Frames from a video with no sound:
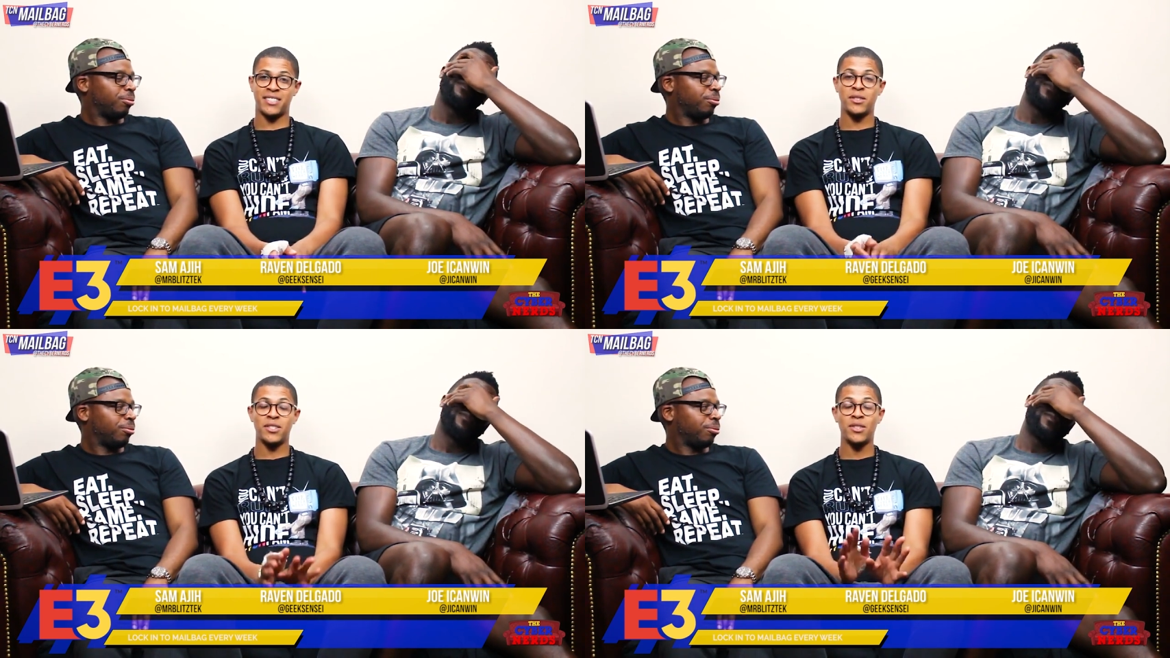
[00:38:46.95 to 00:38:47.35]

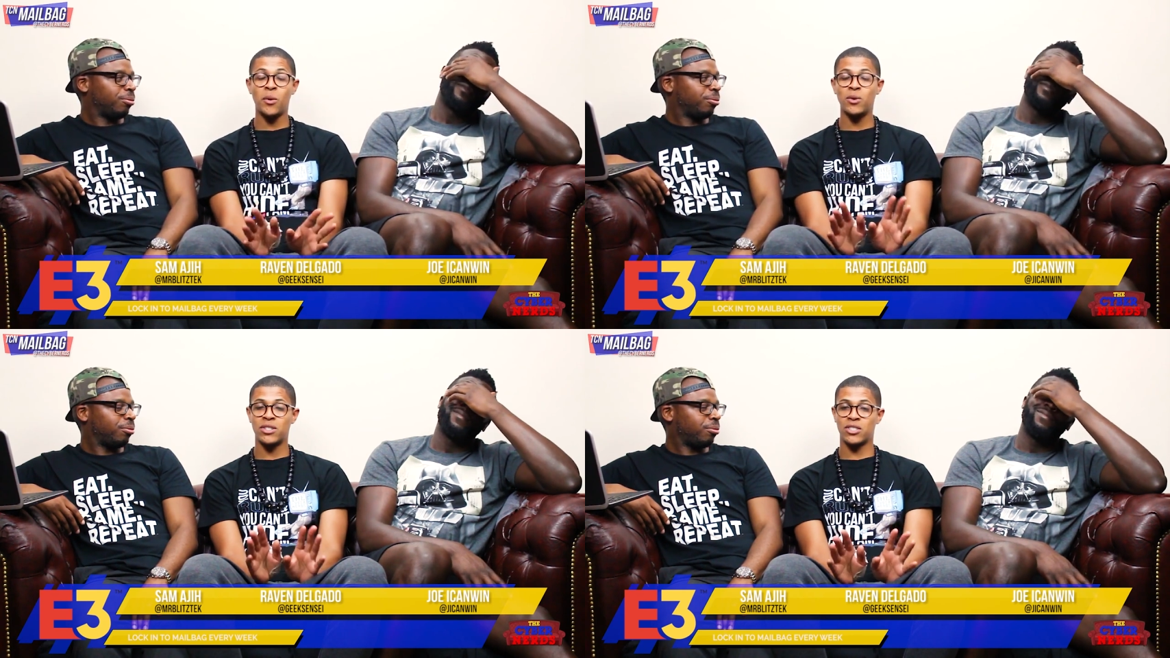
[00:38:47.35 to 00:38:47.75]
Speaker 1: you, you
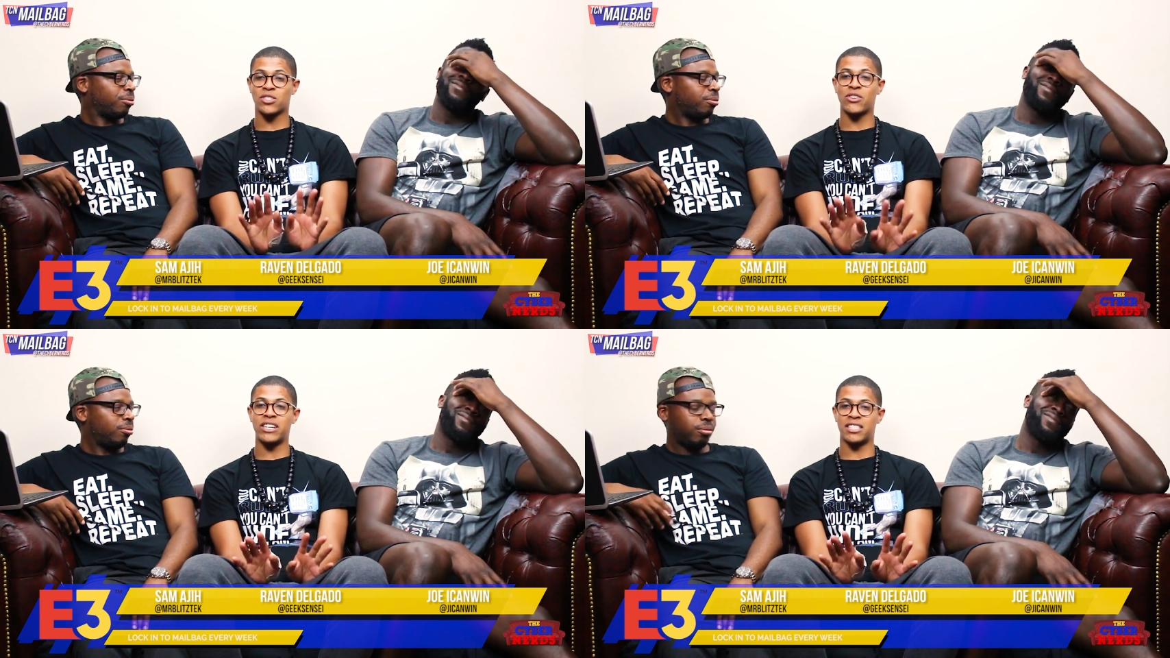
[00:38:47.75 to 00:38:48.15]
know,
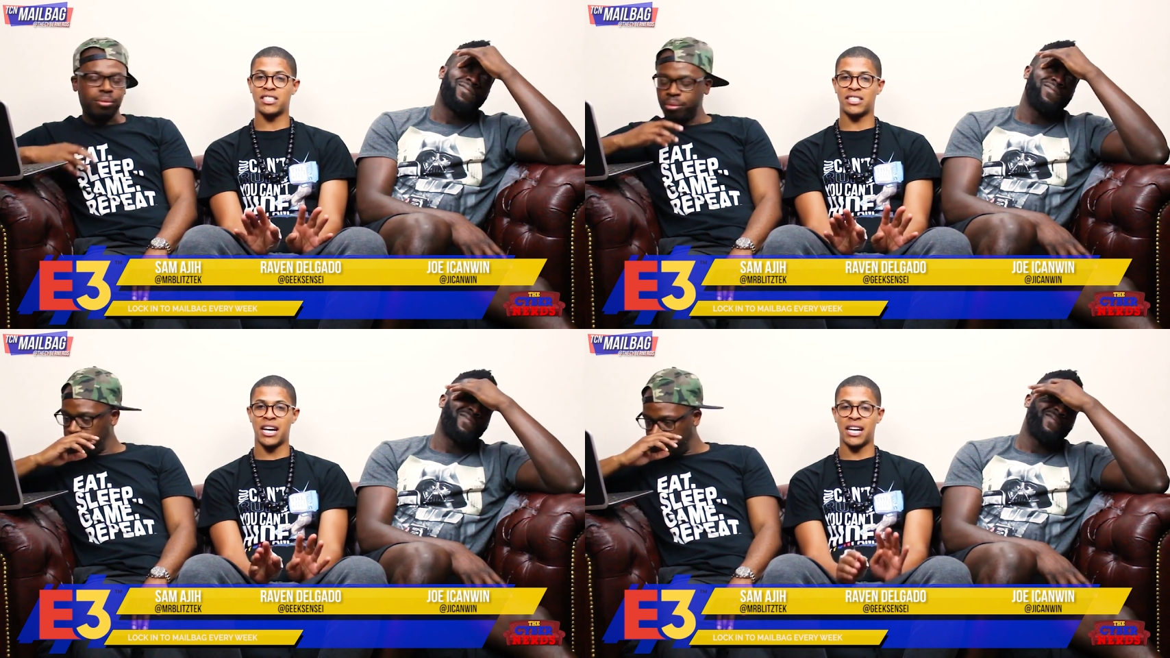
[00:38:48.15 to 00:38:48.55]
it's
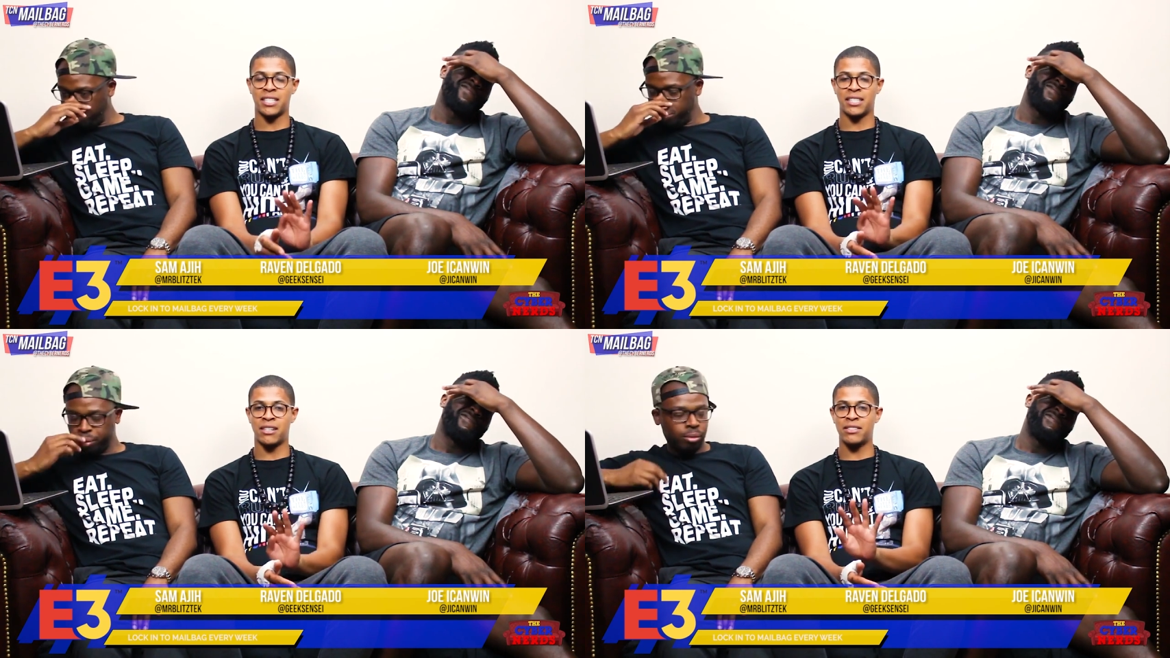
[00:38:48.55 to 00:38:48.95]
crazy
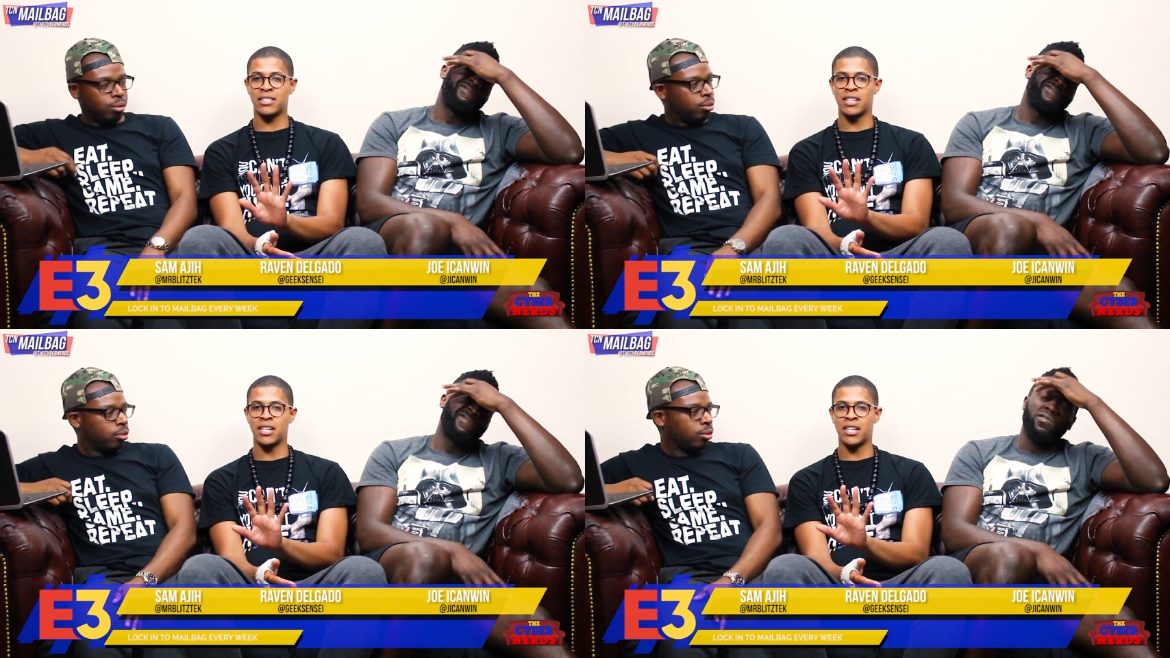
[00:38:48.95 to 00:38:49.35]
that there is